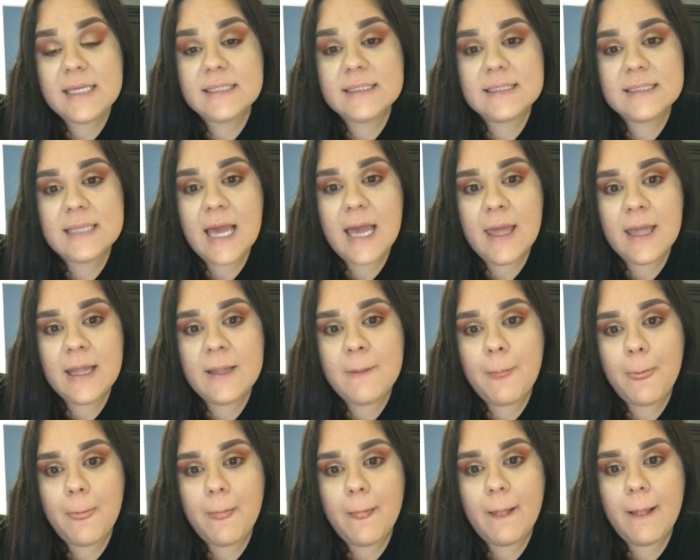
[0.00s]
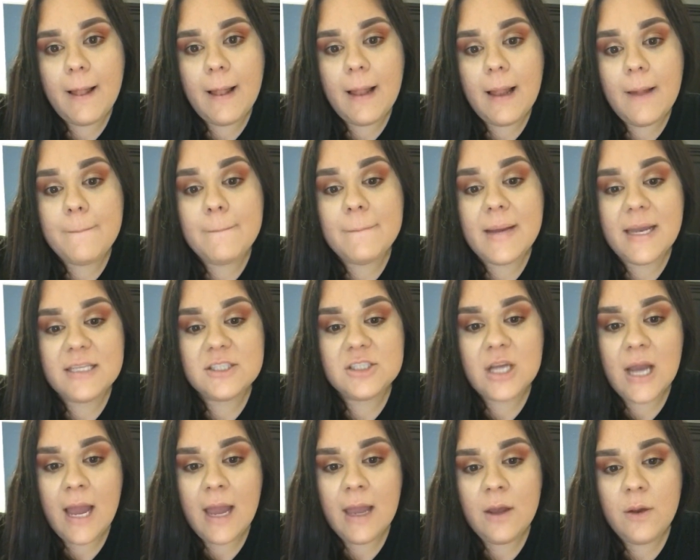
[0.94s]
He said
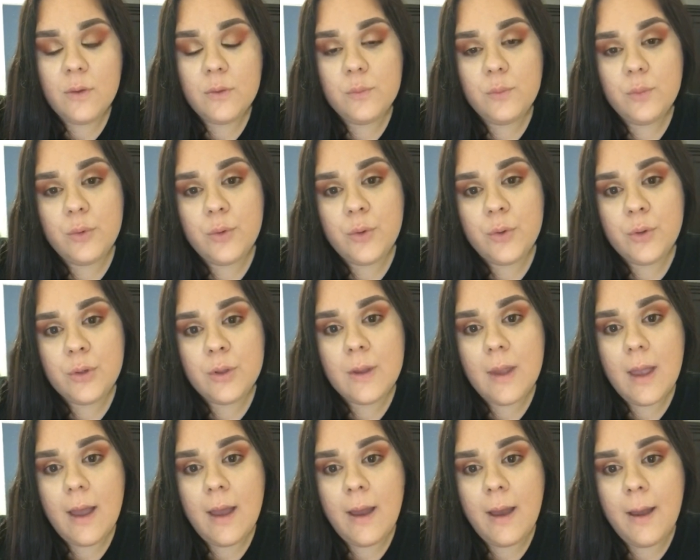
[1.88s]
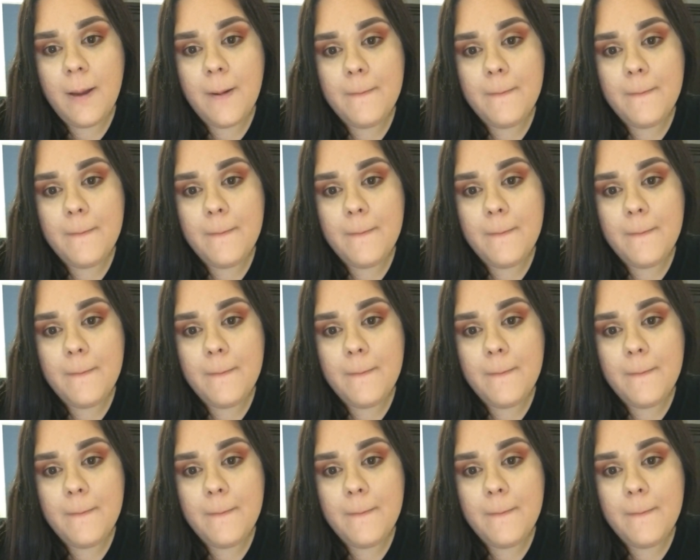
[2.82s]
my child would